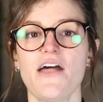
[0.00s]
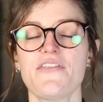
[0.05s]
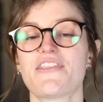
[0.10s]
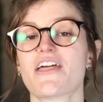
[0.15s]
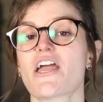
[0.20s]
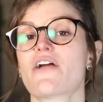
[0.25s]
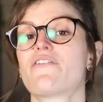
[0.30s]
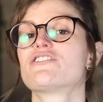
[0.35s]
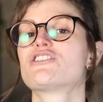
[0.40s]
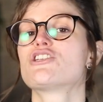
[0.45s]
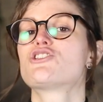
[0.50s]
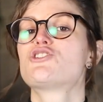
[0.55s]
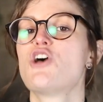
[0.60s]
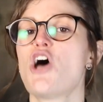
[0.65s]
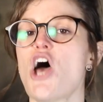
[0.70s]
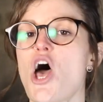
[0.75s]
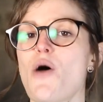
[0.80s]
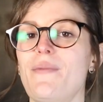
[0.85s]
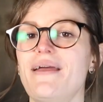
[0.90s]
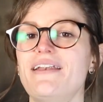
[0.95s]
They are a
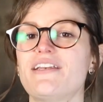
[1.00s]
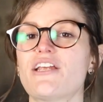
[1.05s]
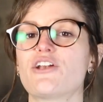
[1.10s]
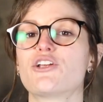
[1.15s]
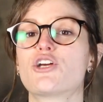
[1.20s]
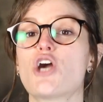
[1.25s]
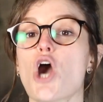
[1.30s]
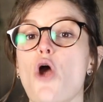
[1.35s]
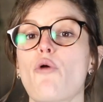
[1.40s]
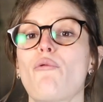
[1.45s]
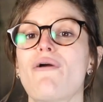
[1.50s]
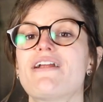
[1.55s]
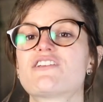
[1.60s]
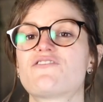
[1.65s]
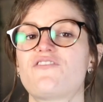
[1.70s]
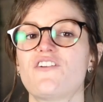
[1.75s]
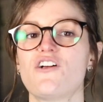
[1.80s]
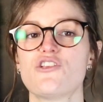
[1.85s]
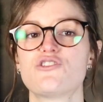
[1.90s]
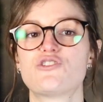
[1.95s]
determined and
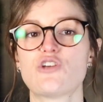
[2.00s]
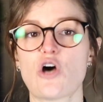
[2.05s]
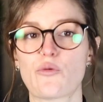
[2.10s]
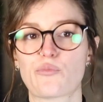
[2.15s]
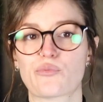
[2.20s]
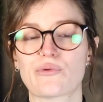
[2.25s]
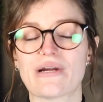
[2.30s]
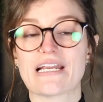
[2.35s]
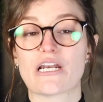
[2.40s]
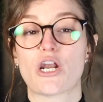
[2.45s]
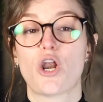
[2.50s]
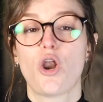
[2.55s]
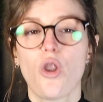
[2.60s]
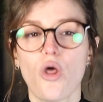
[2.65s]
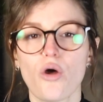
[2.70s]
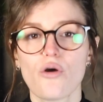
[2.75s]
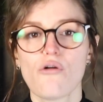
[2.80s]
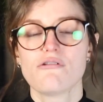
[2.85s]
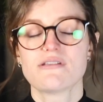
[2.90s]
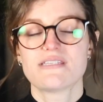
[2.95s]
courage-filled dog breed,
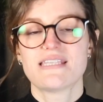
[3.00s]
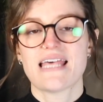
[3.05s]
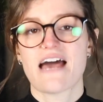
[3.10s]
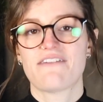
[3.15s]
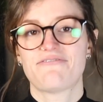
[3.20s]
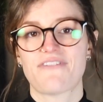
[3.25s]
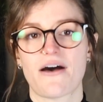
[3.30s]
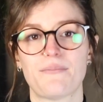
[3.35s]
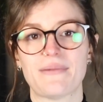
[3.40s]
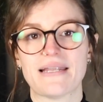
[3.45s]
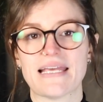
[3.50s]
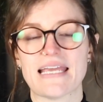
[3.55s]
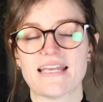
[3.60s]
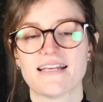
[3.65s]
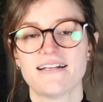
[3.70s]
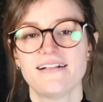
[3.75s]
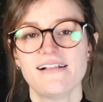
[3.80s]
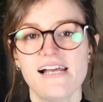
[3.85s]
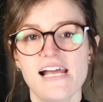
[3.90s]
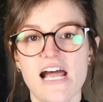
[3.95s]
loyal to their
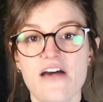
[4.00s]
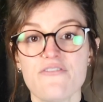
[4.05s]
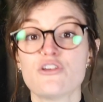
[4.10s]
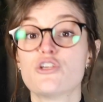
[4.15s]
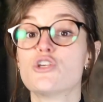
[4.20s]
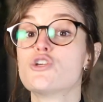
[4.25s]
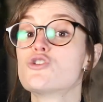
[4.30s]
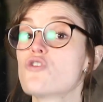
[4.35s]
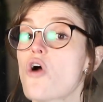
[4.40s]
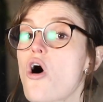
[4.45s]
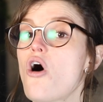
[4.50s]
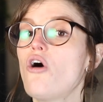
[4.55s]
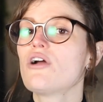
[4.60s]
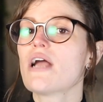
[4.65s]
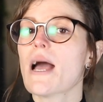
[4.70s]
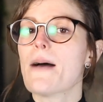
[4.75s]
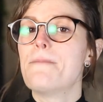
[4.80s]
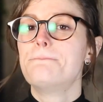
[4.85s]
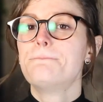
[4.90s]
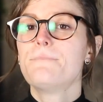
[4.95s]
family. The
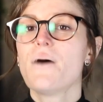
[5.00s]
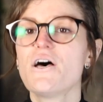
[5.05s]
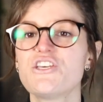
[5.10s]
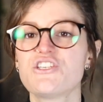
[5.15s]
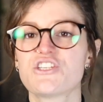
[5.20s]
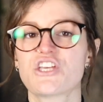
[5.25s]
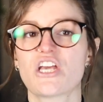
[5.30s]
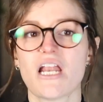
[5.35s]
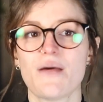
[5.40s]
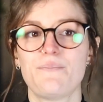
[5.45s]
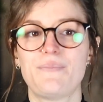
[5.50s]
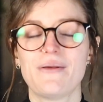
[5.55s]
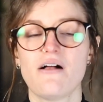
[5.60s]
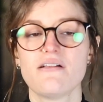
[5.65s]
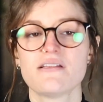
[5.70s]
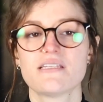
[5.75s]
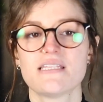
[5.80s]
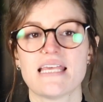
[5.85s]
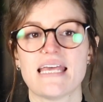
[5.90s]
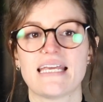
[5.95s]
strong and muscular
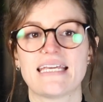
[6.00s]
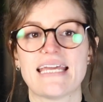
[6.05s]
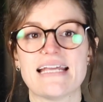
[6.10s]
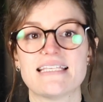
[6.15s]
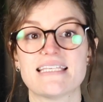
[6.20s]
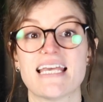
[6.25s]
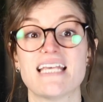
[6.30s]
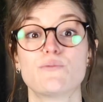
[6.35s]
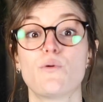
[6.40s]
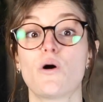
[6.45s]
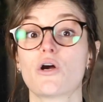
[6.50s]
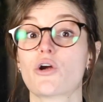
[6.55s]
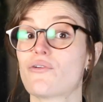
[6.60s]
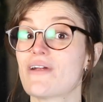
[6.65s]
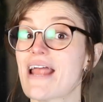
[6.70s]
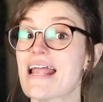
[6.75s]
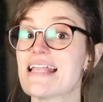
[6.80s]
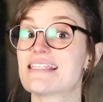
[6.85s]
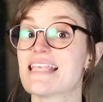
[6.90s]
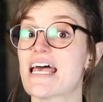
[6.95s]
build to the Akita is what
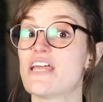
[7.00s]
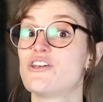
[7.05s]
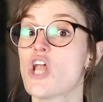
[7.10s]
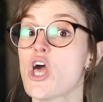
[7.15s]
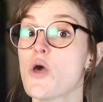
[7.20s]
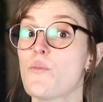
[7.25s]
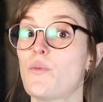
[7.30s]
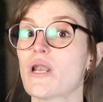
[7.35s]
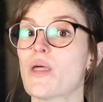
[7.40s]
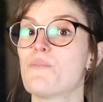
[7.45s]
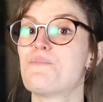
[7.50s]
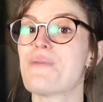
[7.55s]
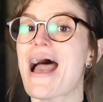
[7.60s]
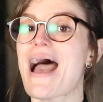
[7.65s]
creates their noble and